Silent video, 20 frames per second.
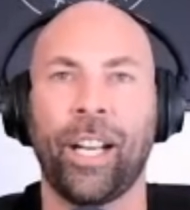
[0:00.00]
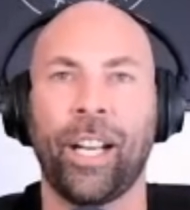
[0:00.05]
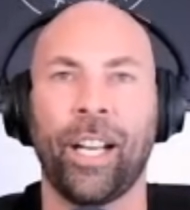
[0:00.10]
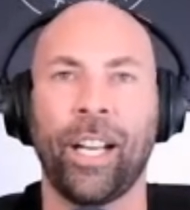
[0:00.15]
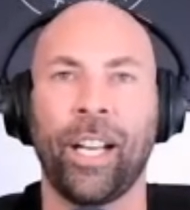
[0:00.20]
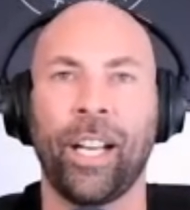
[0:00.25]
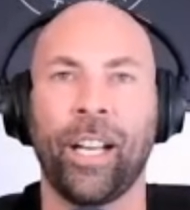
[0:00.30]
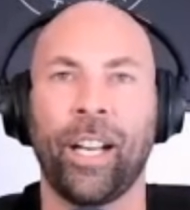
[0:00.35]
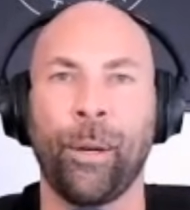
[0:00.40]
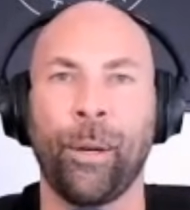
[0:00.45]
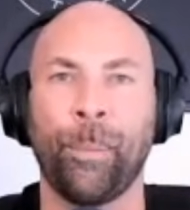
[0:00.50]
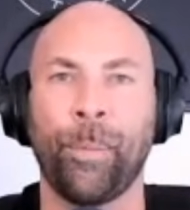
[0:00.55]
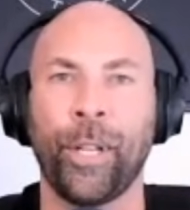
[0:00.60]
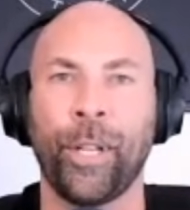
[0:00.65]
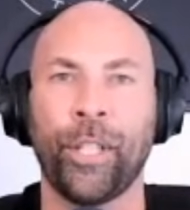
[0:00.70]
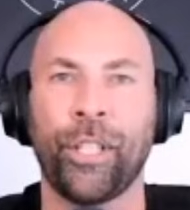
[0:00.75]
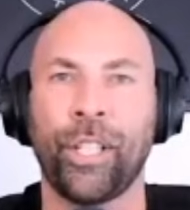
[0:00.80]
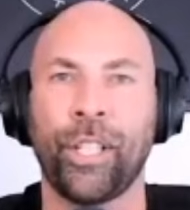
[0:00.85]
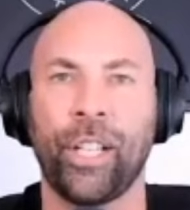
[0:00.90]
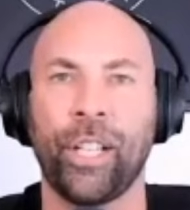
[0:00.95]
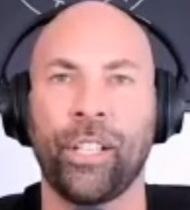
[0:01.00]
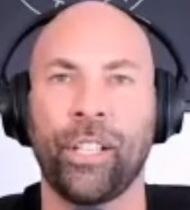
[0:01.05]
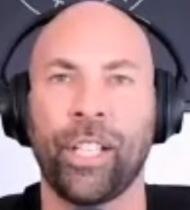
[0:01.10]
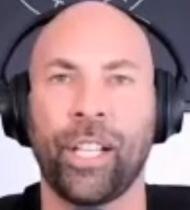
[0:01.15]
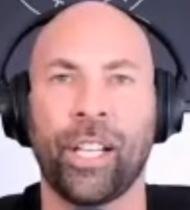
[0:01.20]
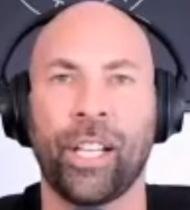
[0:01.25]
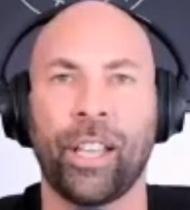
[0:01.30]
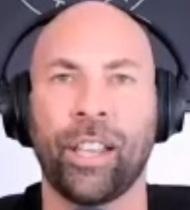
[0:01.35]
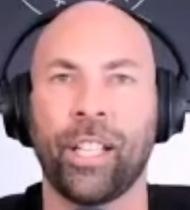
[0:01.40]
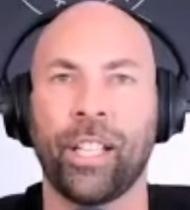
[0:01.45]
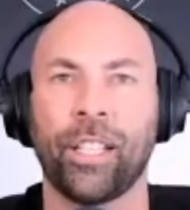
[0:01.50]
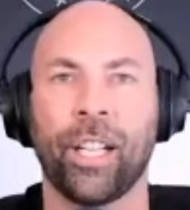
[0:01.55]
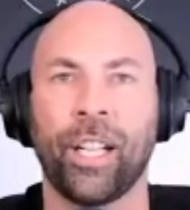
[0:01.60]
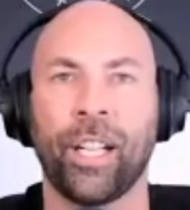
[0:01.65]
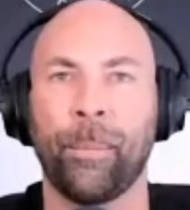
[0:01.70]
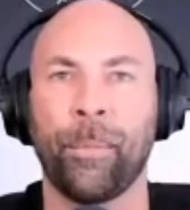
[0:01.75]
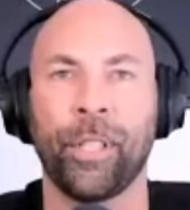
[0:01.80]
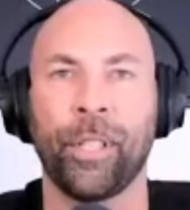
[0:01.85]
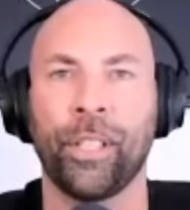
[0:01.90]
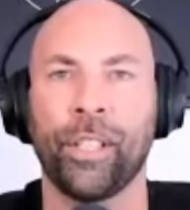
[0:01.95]
I appreciate you taking the
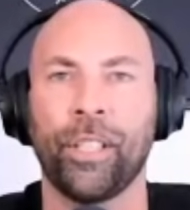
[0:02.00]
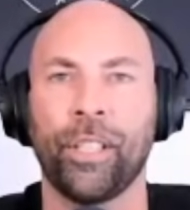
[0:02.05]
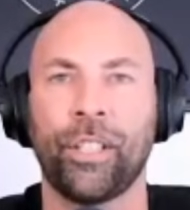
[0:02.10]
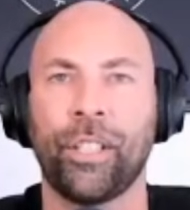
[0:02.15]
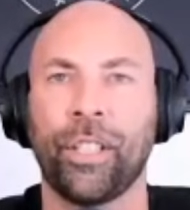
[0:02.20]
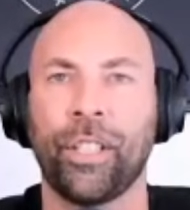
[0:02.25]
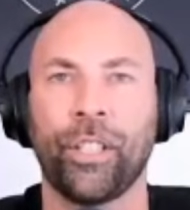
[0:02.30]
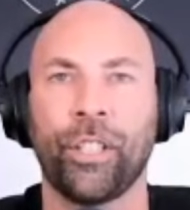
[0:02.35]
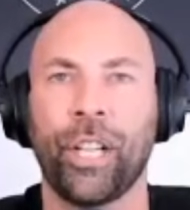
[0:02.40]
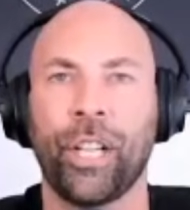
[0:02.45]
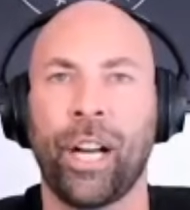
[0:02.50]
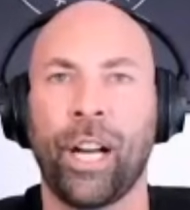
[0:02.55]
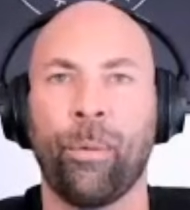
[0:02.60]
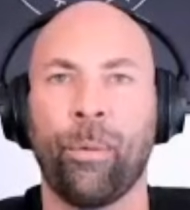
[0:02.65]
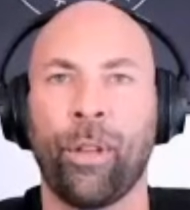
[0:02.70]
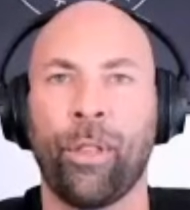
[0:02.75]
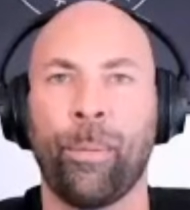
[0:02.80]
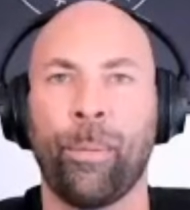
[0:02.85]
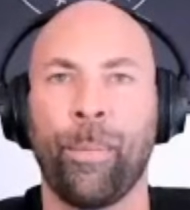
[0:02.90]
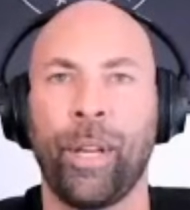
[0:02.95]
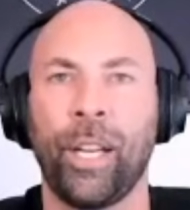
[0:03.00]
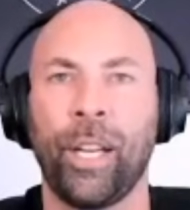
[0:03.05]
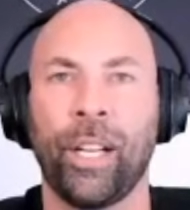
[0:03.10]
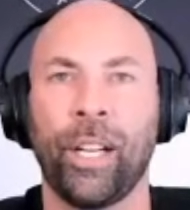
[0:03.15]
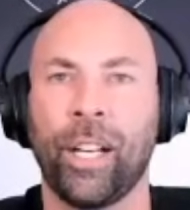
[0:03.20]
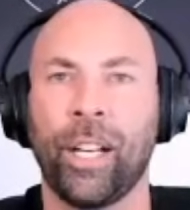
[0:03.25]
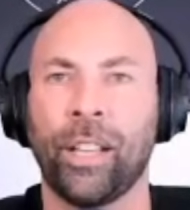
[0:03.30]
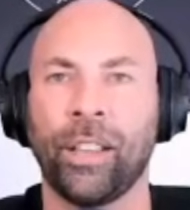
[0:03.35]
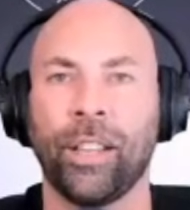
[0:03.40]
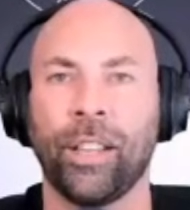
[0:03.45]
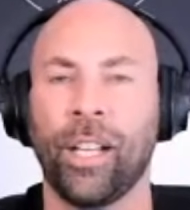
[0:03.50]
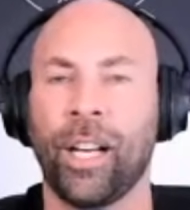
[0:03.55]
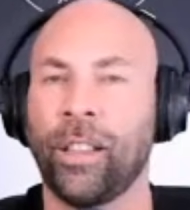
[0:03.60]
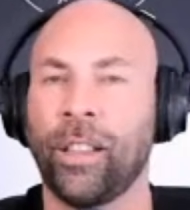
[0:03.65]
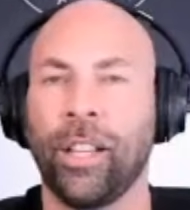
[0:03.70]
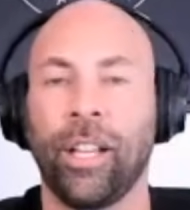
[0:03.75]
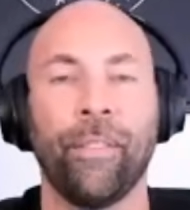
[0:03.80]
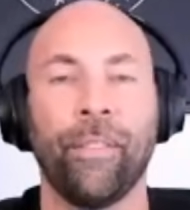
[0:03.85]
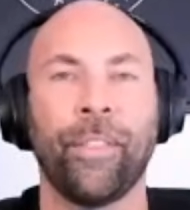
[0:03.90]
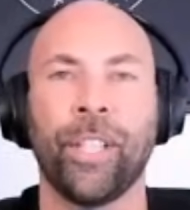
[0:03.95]
time to chat with me, and
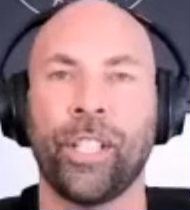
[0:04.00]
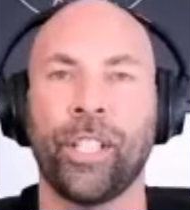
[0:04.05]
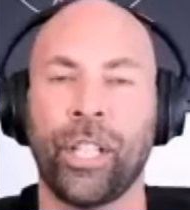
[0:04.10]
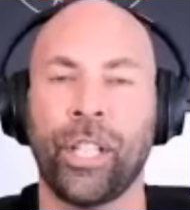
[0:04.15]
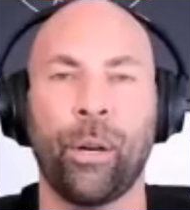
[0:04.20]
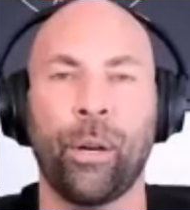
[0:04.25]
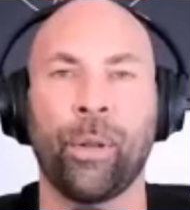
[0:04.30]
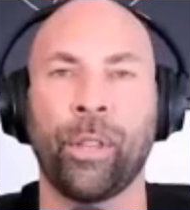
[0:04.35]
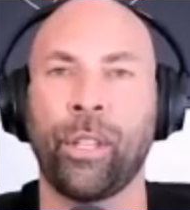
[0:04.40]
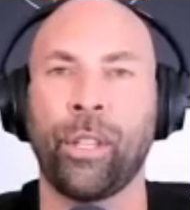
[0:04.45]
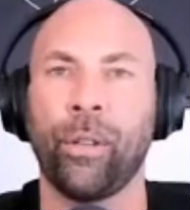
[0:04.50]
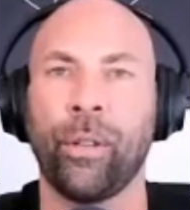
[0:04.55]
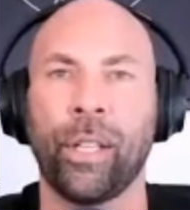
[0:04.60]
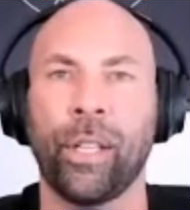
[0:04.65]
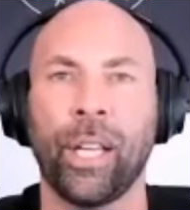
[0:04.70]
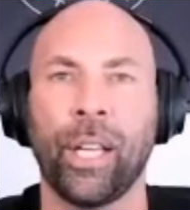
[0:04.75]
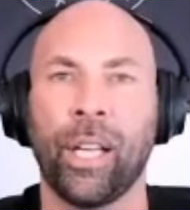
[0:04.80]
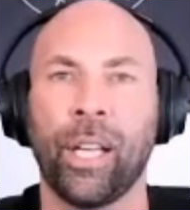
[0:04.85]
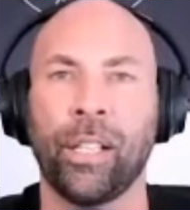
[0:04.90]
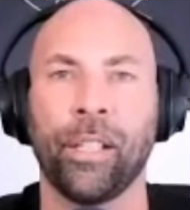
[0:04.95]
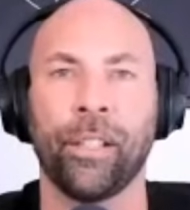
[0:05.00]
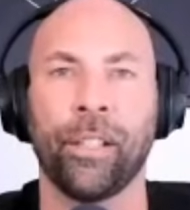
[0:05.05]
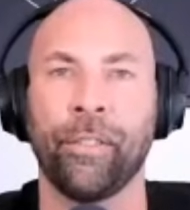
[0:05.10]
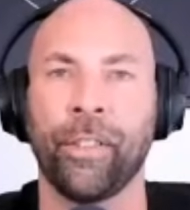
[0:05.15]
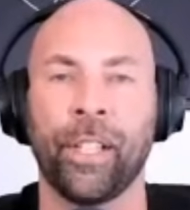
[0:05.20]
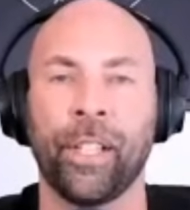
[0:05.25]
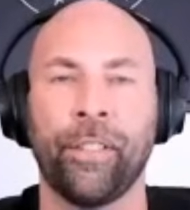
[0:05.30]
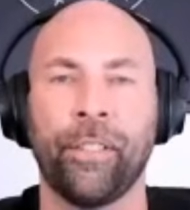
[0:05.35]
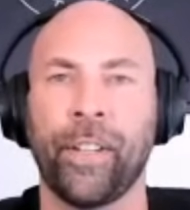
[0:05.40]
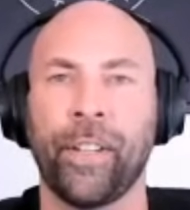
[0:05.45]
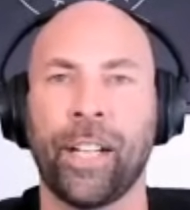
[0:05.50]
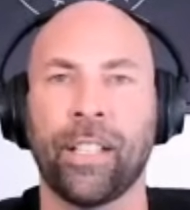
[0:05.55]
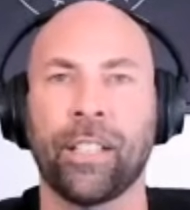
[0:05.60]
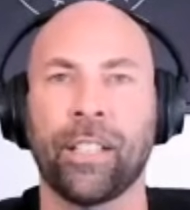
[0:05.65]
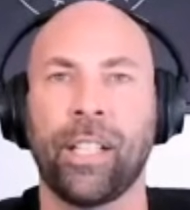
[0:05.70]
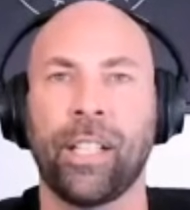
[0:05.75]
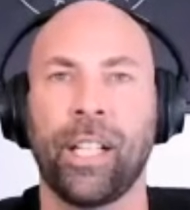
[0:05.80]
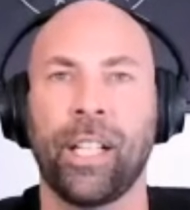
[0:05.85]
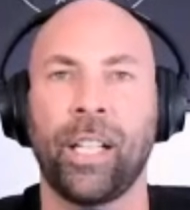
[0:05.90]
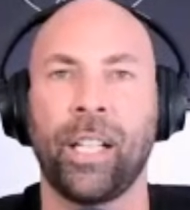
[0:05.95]
I'd love to chat with you again. You're a very
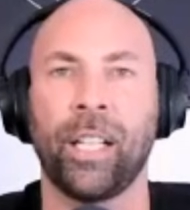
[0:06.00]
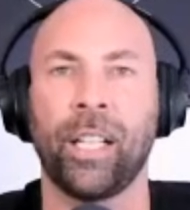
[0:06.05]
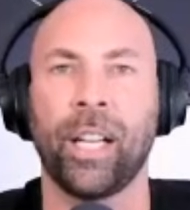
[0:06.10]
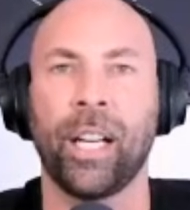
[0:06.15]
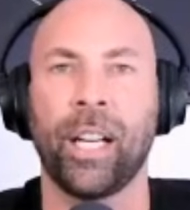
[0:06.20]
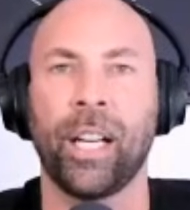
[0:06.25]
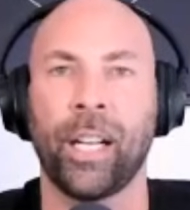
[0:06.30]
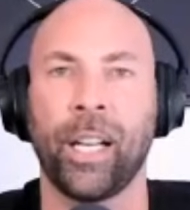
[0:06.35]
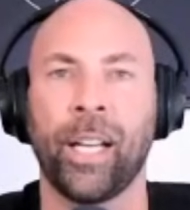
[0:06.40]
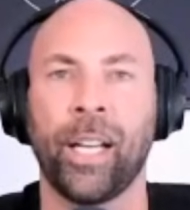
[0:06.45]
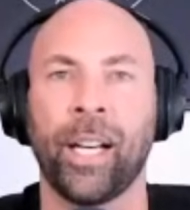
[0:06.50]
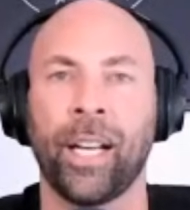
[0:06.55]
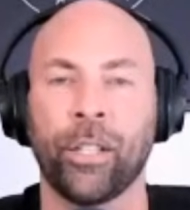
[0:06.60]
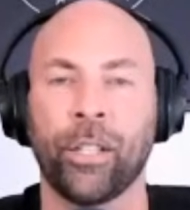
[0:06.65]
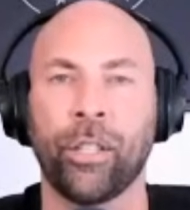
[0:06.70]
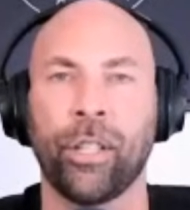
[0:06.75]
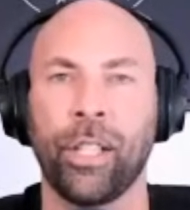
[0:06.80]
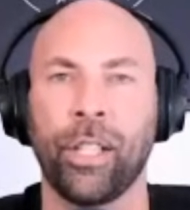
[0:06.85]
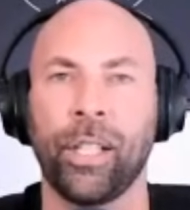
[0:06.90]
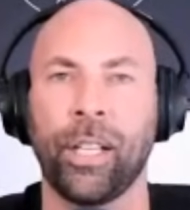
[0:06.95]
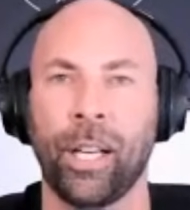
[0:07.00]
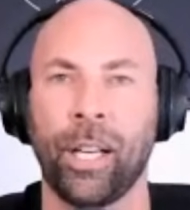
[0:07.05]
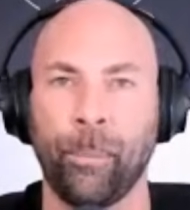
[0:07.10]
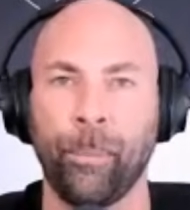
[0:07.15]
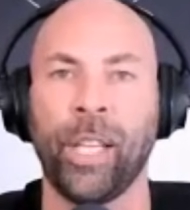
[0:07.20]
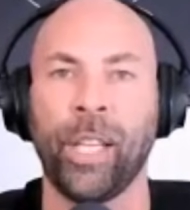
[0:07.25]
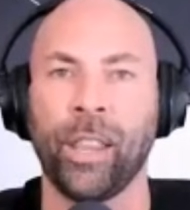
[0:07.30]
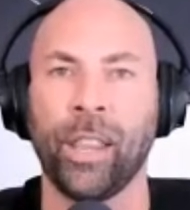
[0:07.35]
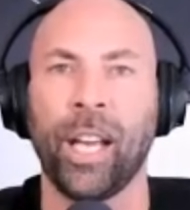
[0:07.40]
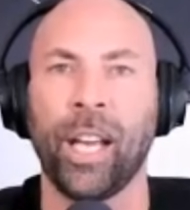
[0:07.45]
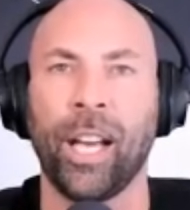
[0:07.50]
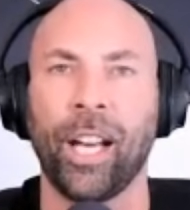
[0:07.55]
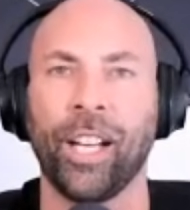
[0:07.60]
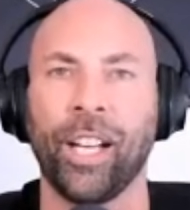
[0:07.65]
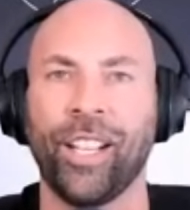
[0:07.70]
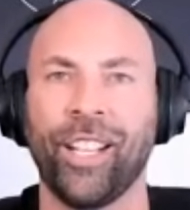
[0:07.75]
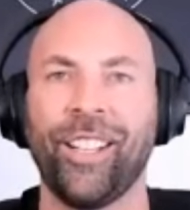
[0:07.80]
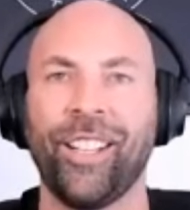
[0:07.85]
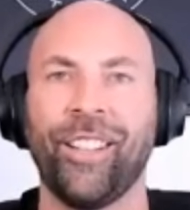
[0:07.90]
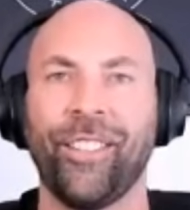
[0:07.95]
fascinating guy, and I mean that
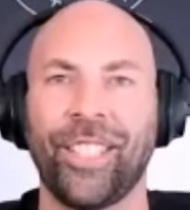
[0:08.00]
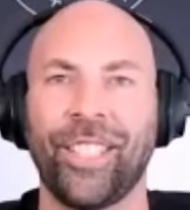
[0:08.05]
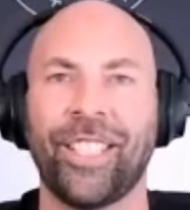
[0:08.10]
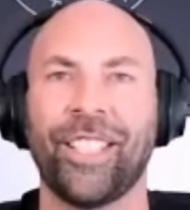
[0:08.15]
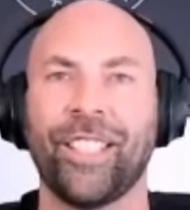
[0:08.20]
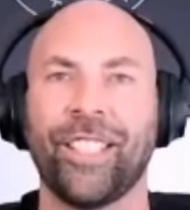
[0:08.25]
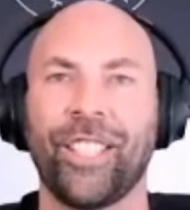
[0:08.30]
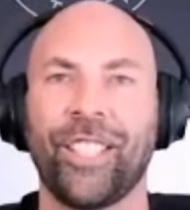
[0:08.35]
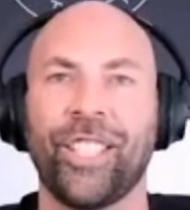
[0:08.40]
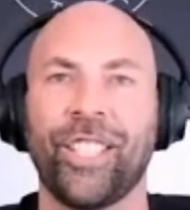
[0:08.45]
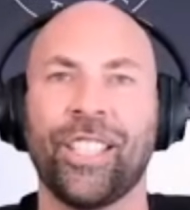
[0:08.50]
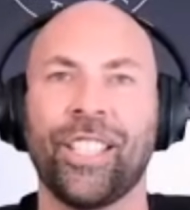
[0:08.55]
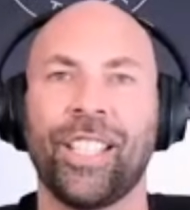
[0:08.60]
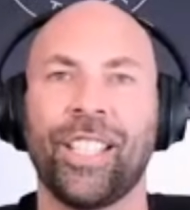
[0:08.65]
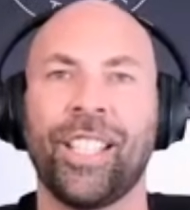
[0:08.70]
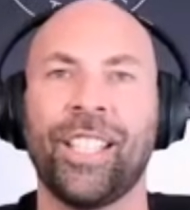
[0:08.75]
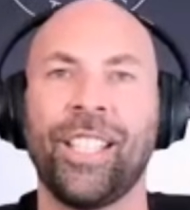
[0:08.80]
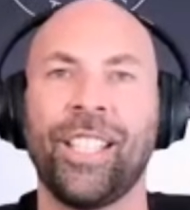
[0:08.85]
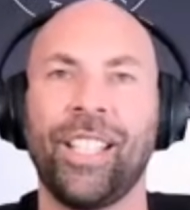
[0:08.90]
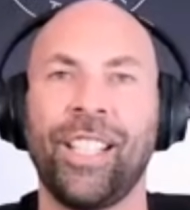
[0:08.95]
sincerely.